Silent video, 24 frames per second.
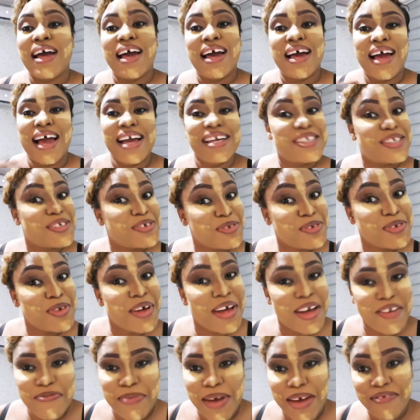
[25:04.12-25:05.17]
i still don't
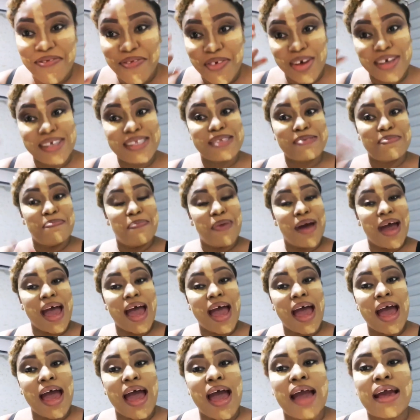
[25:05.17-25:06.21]
have my voice
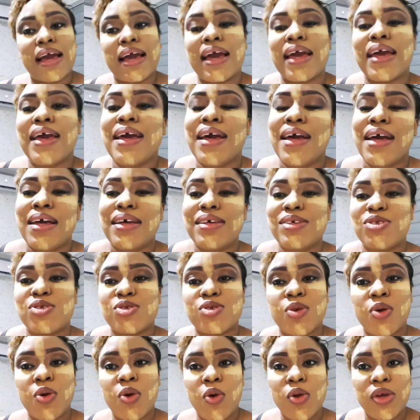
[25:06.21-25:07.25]
back
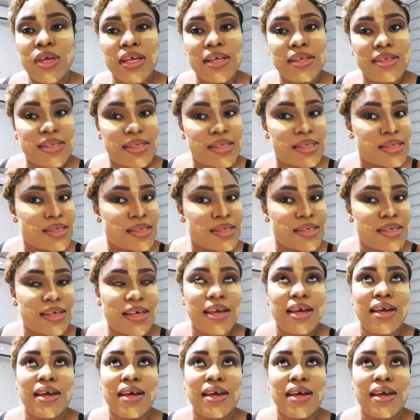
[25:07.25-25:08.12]
so it's